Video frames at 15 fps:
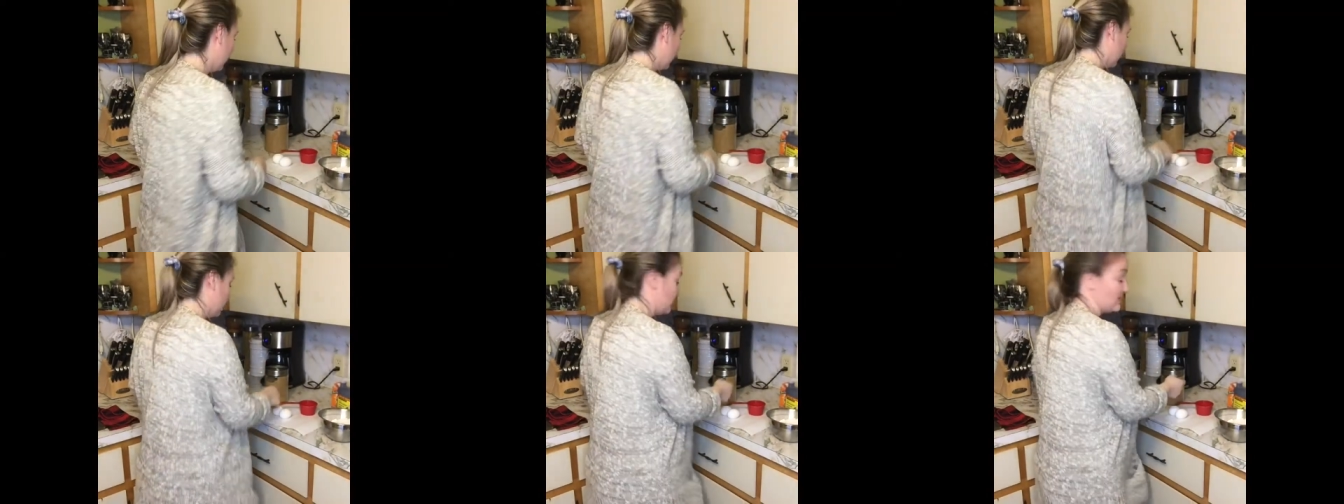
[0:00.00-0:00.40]

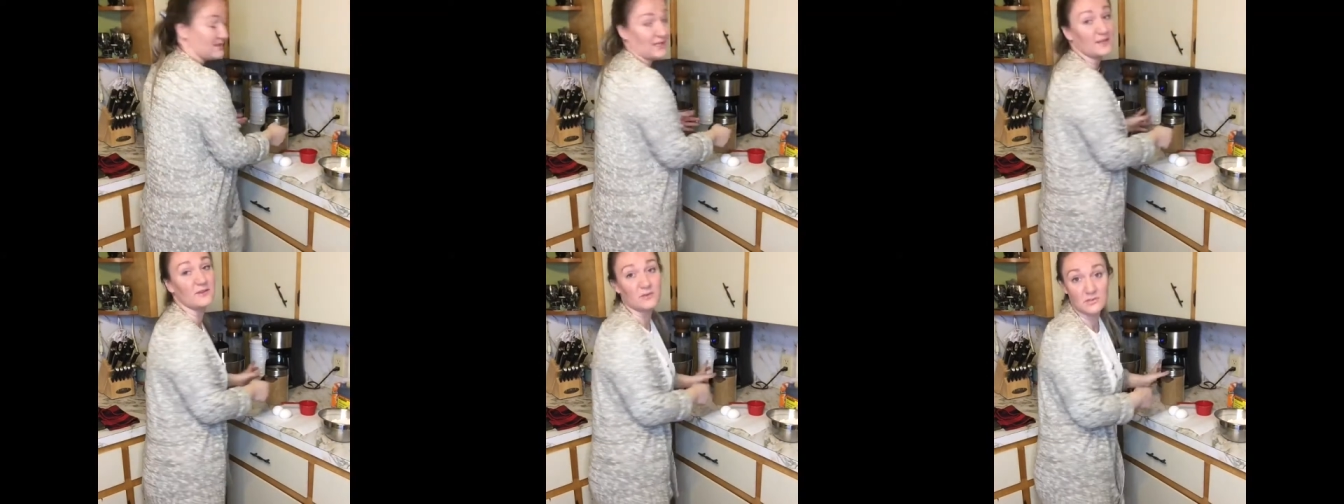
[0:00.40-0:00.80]
I should
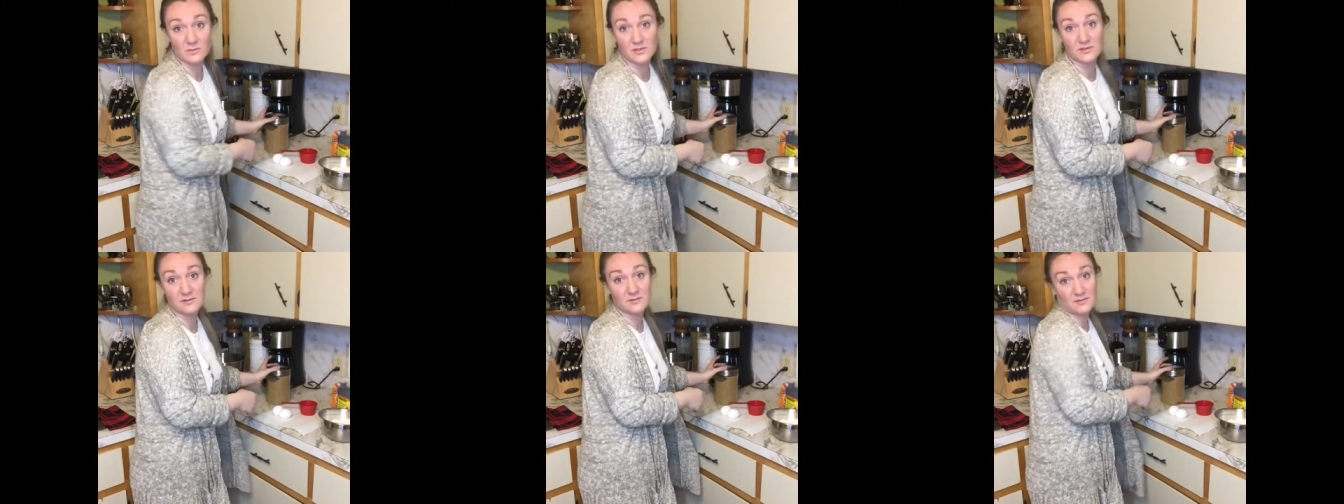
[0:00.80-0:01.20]
say those
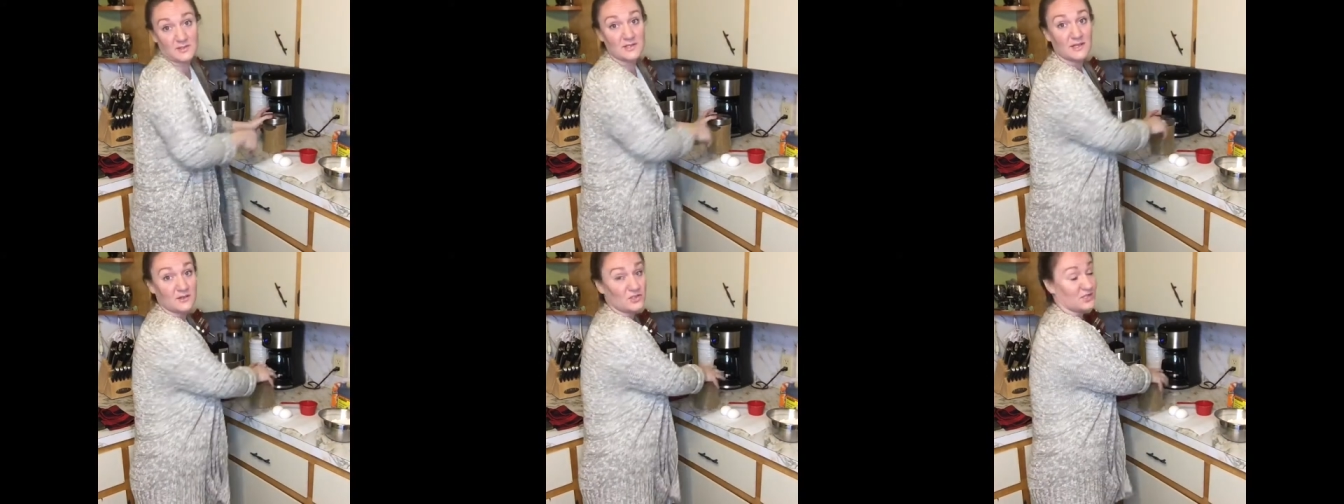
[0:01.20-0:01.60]
words
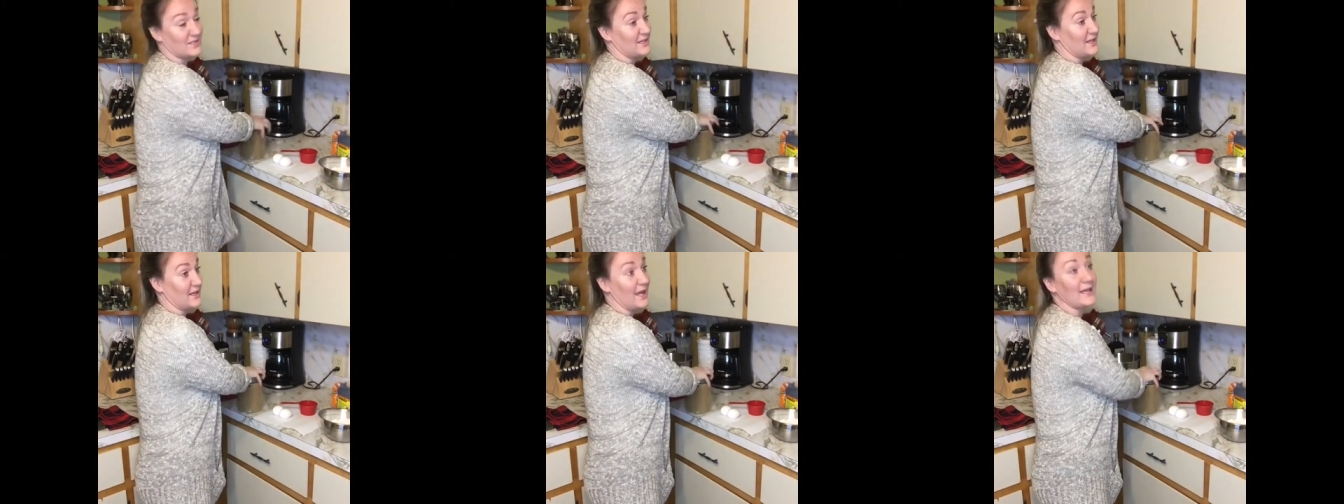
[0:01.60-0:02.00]
instead of just
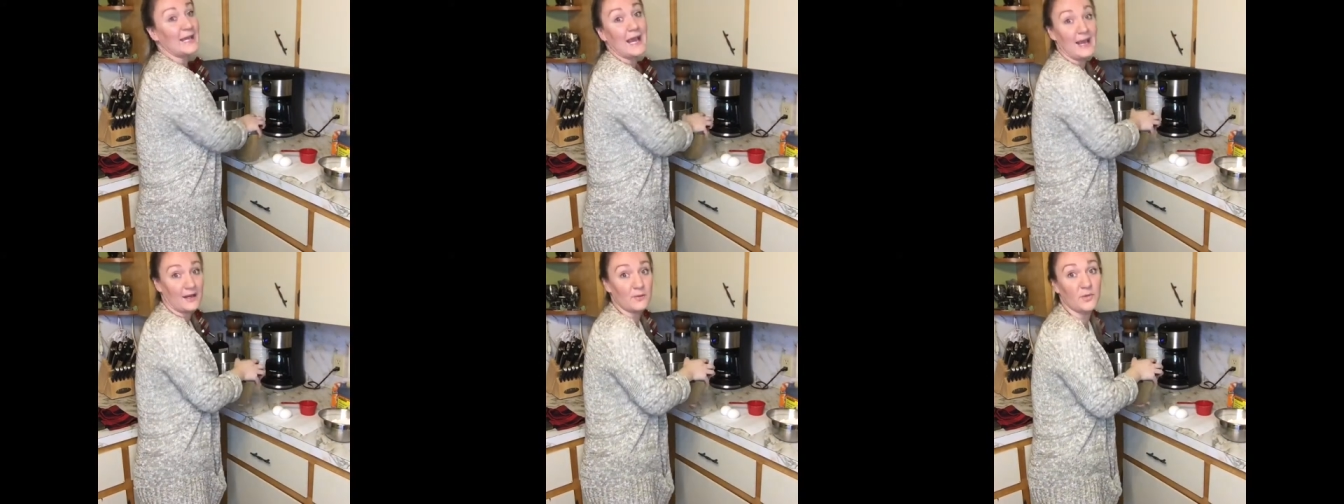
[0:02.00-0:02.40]
saying I
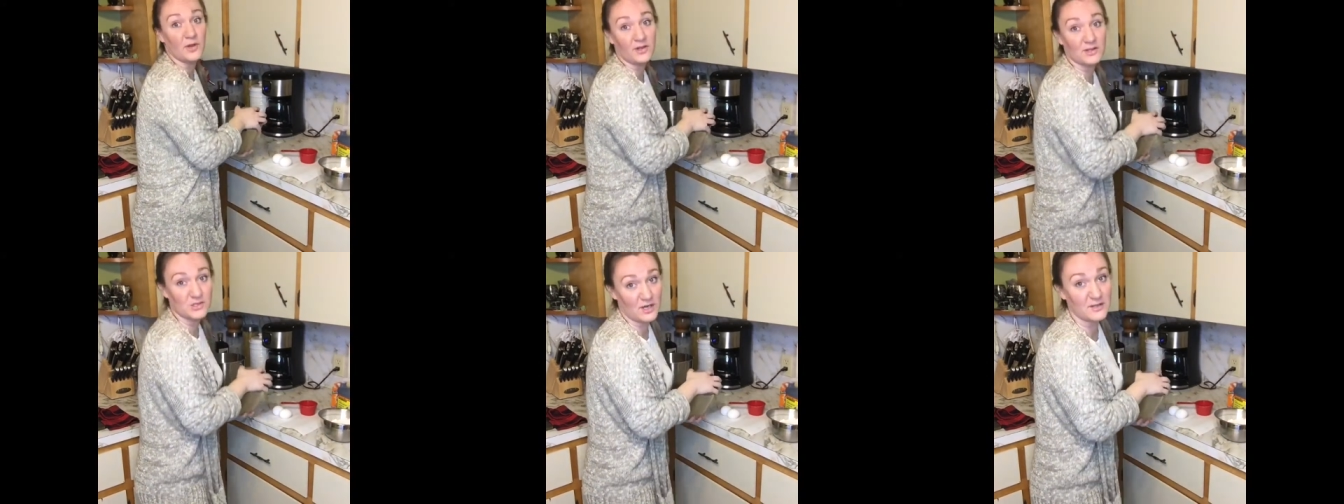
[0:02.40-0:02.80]
can't
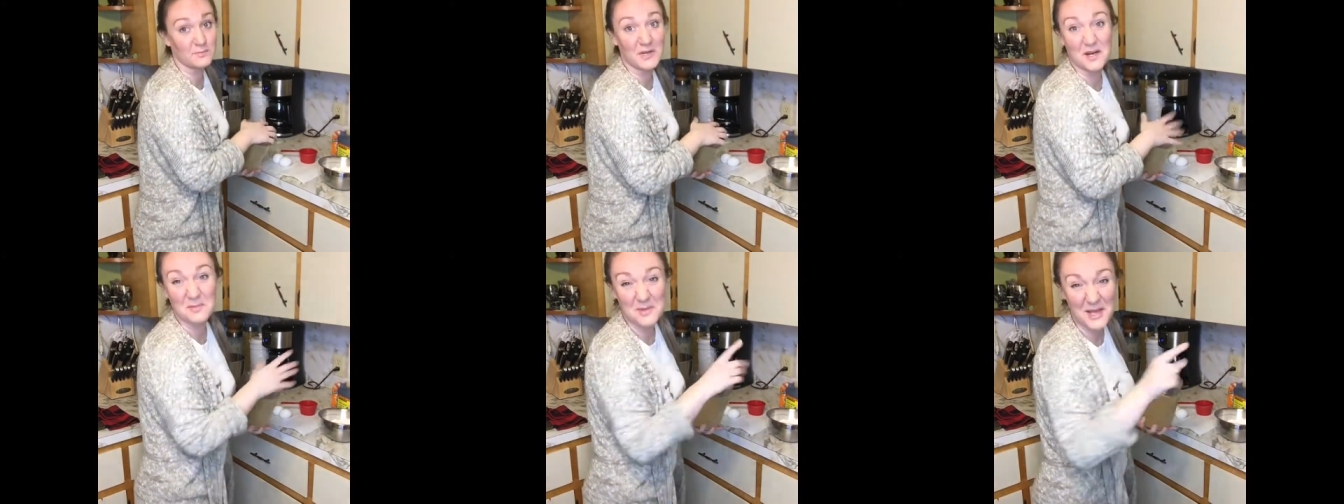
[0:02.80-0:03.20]
apologize,
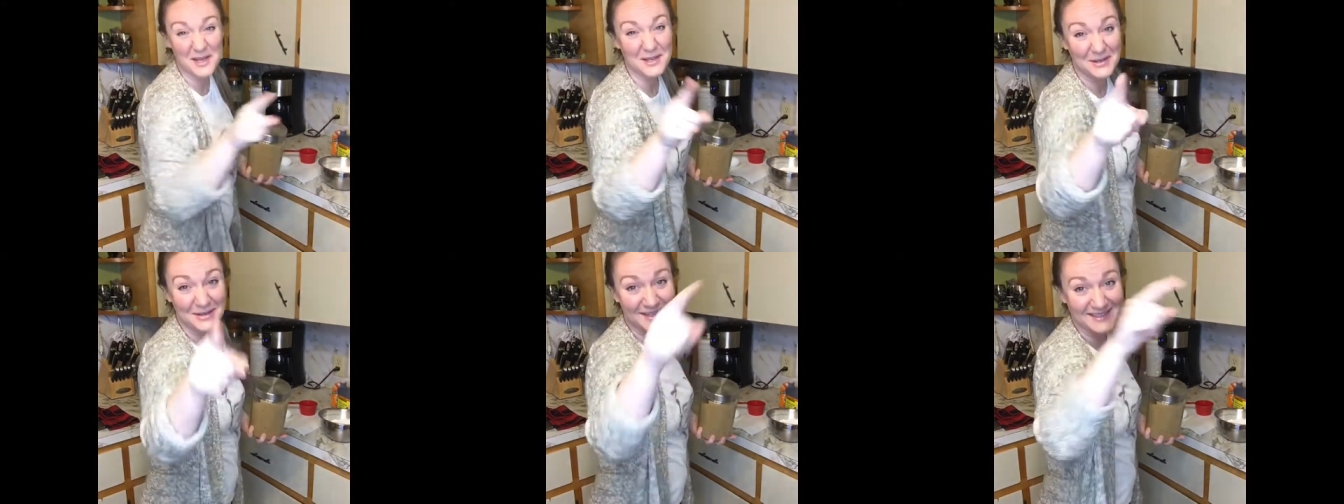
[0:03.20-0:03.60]
but I'm not
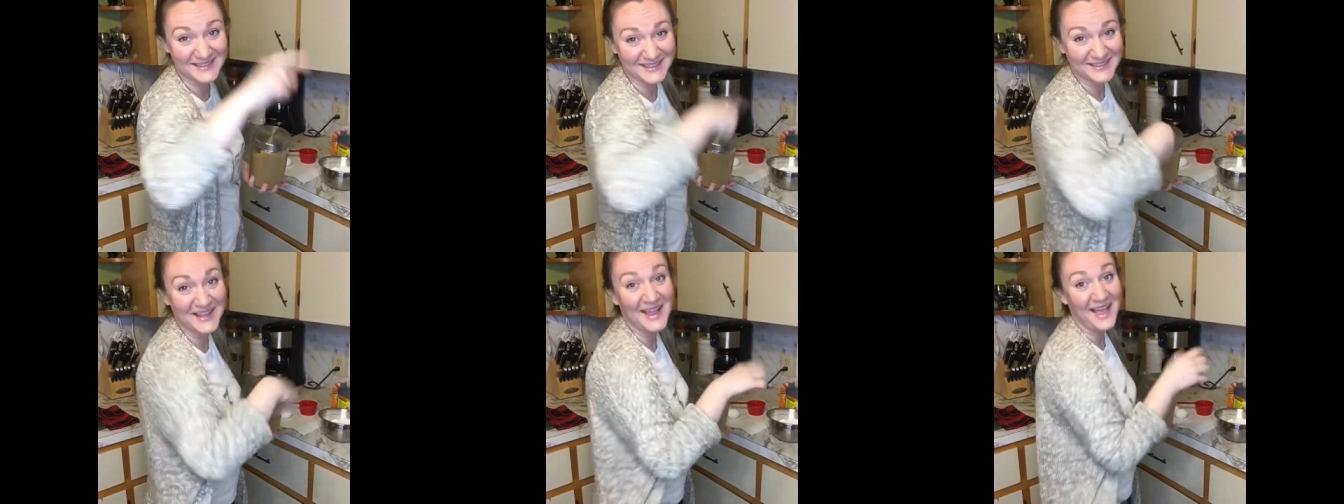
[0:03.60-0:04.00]
going to.